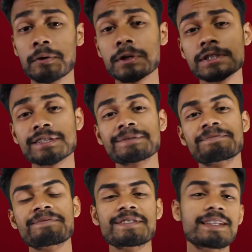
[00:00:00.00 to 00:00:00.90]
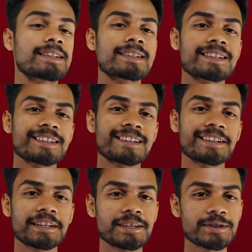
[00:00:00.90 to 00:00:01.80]
Hey, what's up? This is Anik
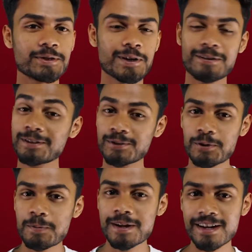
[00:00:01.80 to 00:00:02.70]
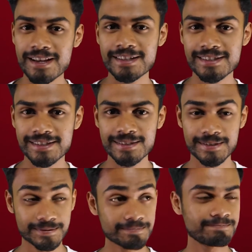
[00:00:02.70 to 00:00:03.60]
here. So after so many
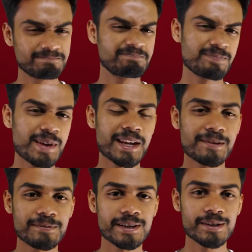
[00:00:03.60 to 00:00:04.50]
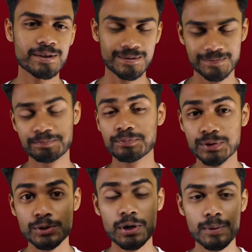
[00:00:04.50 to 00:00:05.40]
days making video,
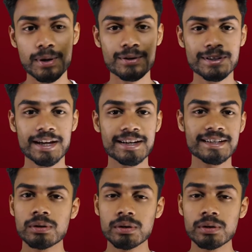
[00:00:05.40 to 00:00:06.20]
sorry about that.